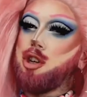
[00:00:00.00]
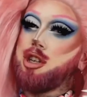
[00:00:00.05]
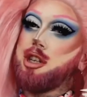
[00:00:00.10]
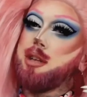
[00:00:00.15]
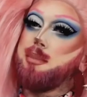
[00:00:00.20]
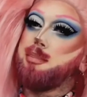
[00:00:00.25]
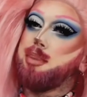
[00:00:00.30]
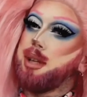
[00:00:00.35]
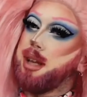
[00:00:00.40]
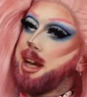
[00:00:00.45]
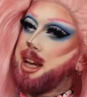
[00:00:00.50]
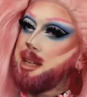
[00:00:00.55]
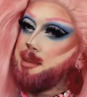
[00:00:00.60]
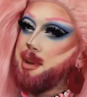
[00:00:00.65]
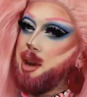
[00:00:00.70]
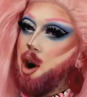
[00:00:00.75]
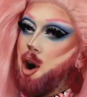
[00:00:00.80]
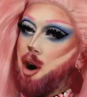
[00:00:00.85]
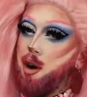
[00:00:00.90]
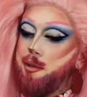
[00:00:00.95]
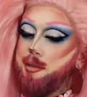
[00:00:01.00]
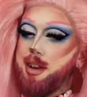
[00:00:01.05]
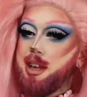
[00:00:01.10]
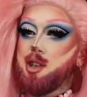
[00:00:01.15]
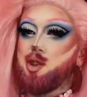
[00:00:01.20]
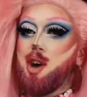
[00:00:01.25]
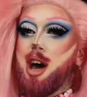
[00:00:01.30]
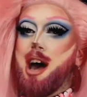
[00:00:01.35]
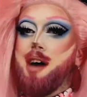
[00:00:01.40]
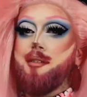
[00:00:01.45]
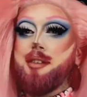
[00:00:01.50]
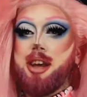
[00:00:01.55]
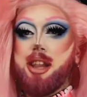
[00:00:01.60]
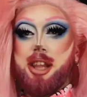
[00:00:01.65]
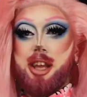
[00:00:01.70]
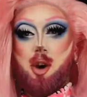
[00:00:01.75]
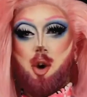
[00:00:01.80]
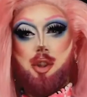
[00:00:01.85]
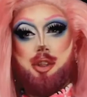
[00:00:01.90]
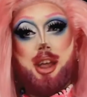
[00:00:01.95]
to the placement of it, so having it like
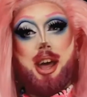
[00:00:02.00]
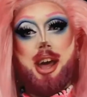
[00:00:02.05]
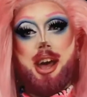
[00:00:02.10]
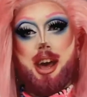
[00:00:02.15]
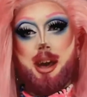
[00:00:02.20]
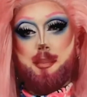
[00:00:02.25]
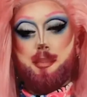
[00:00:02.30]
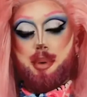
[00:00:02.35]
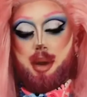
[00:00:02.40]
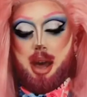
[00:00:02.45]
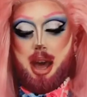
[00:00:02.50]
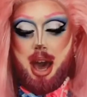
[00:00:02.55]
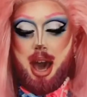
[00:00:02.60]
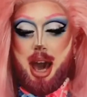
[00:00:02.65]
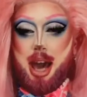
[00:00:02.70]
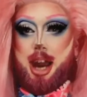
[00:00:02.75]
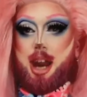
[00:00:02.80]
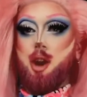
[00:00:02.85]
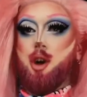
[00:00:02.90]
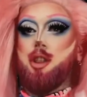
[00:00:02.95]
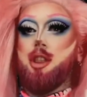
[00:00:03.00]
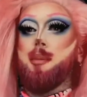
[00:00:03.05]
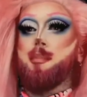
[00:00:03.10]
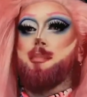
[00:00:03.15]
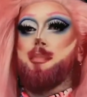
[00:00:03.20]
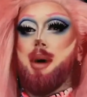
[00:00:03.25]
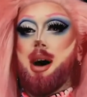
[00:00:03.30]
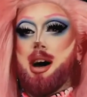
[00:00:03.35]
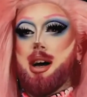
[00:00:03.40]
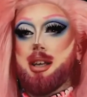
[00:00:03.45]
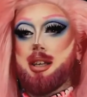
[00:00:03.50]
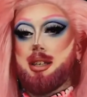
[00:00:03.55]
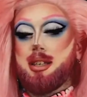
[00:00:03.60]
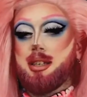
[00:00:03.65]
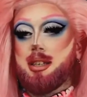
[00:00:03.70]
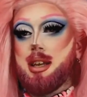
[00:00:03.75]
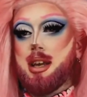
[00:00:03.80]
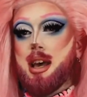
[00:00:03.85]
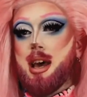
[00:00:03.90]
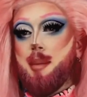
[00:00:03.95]
on the hip and on the bust,
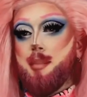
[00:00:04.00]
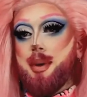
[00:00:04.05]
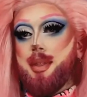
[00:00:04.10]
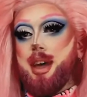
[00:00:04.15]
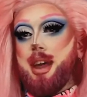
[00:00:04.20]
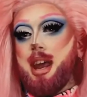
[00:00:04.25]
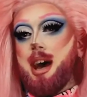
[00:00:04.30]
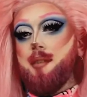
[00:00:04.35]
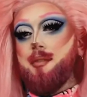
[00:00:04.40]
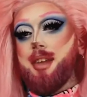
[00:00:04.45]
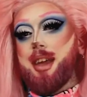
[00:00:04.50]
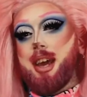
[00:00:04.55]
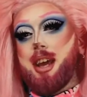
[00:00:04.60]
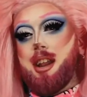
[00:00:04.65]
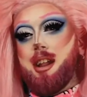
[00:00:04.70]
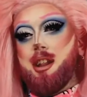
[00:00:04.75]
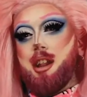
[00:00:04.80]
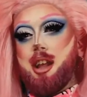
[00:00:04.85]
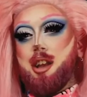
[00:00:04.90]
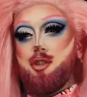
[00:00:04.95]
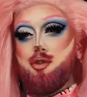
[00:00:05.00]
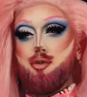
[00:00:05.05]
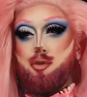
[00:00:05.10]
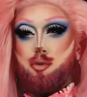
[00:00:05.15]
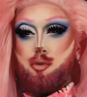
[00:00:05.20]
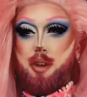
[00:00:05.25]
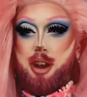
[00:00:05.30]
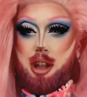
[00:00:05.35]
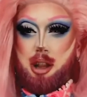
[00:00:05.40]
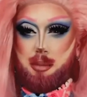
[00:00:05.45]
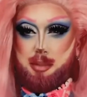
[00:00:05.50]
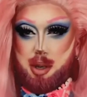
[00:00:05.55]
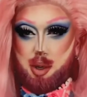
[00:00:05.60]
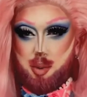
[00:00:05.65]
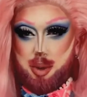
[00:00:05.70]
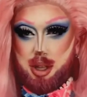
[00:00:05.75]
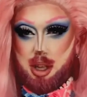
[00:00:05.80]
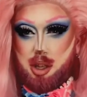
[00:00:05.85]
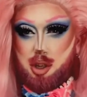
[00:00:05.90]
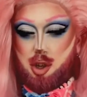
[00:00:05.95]
but then having it kind of like trail
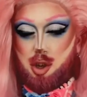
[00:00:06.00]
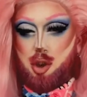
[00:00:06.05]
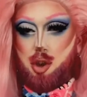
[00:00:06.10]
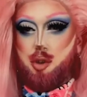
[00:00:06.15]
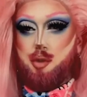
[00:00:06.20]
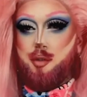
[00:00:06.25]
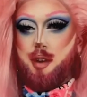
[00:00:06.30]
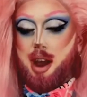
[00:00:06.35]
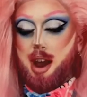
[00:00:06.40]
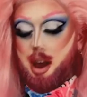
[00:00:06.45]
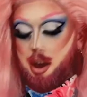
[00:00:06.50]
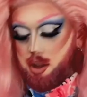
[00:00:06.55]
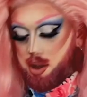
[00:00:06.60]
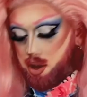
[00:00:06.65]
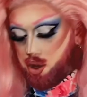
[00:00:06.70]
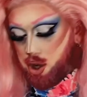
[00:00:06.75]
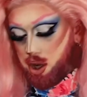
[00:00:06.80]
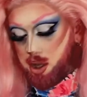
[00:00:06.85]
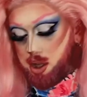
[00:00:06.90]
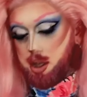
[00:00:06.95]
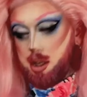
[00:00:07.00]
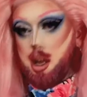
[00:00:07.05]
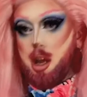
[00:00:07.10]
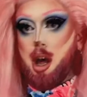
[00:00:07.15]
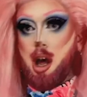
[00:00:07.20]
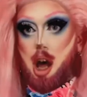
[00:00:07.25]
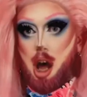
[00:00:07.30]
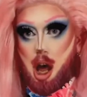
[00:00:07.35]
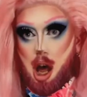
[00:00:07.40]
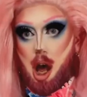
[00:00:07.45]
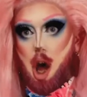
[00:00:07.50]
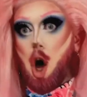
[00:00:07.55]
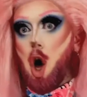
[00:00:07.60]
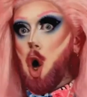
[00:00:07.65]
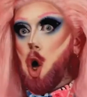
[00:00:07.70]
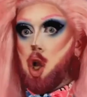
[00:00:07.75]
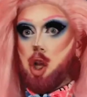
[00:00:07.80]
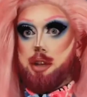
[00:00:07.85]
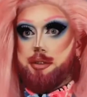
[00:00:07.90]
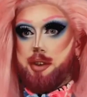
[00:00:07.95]
between the two rather than just
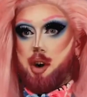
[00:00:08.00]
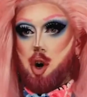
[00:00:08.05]
all of it